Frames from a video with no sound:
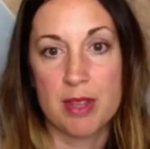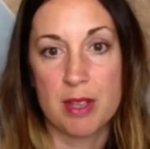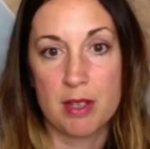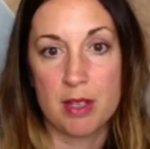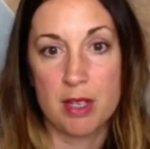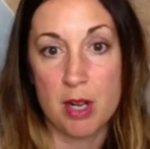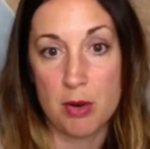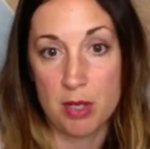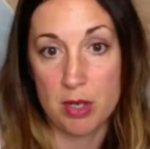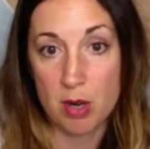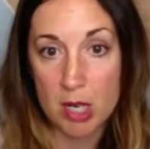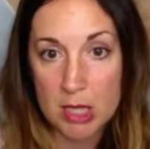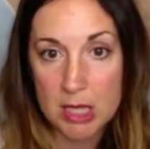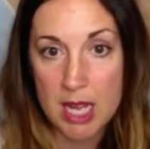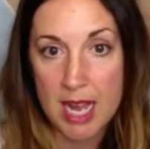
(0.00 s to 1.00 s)

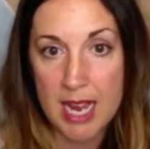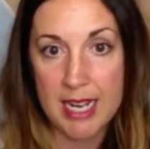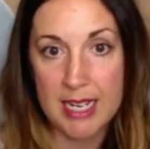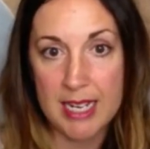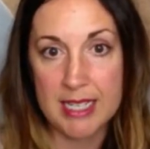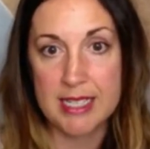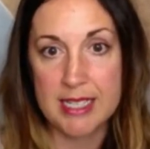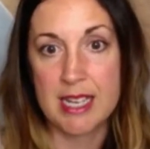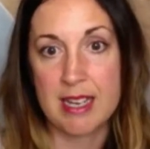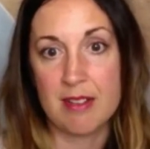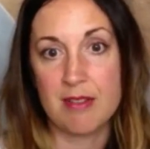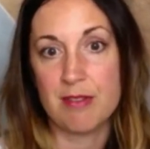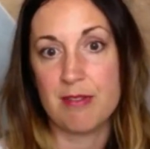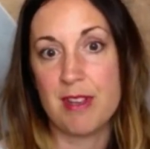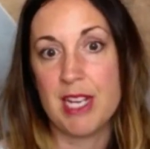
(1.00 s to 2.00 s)
your clients
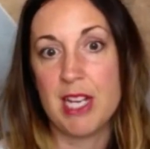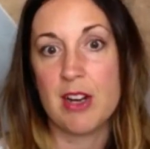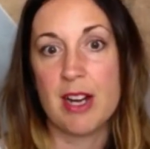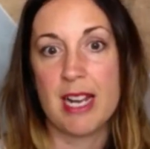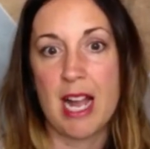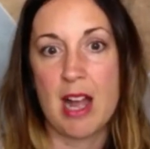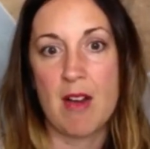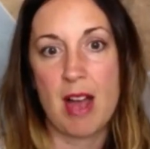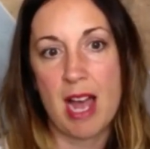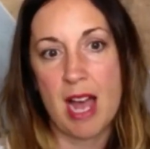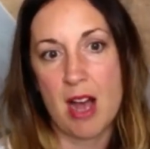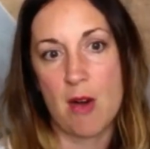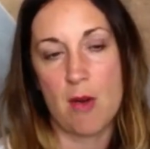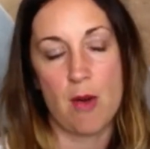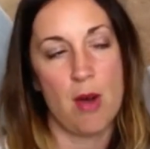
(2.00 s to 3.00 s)
and figuring out
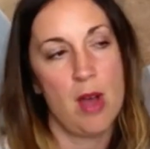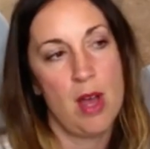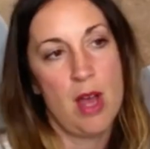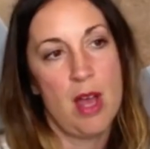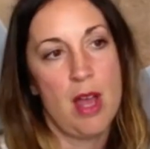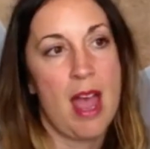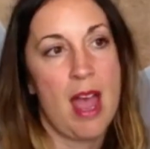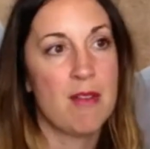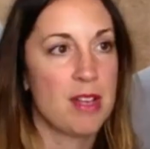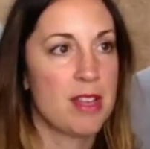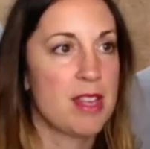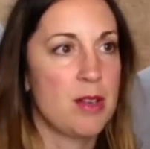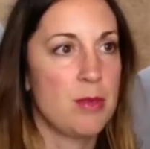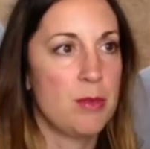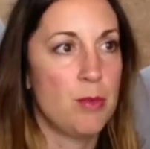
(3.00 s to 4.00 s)
how
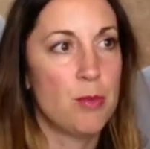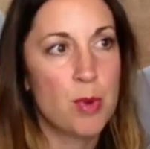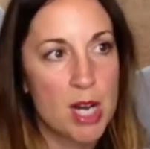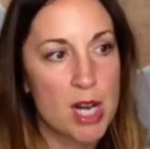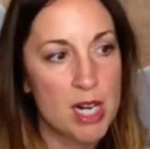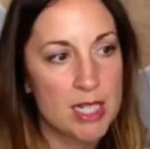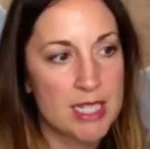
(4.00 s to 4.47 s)
everything worked,